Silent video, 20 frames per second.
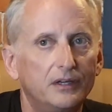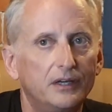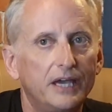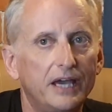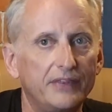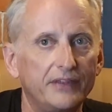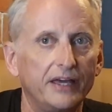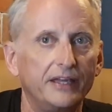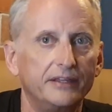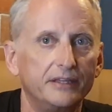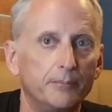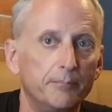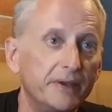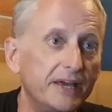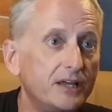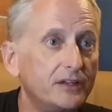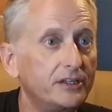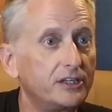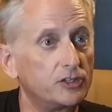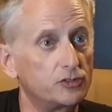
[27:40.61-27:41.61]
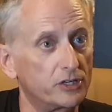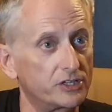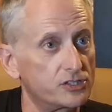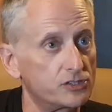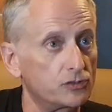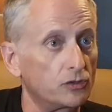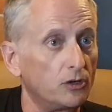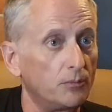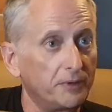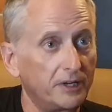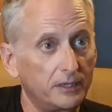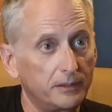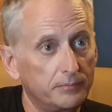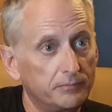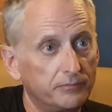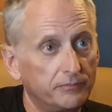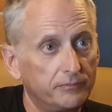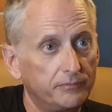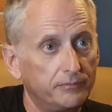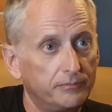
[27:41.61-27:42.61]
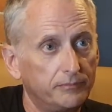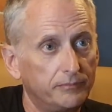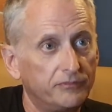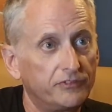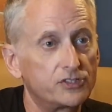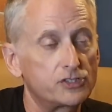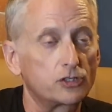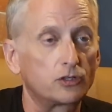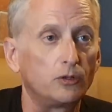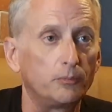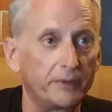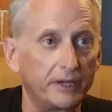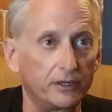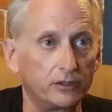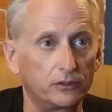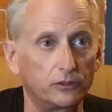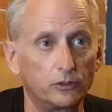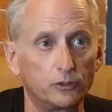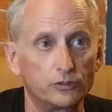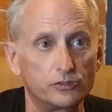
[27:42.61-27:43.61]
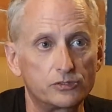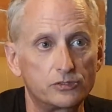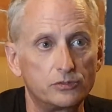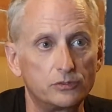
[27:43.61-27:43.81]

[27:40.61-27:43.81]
And then the mailing address is all my physical mail goes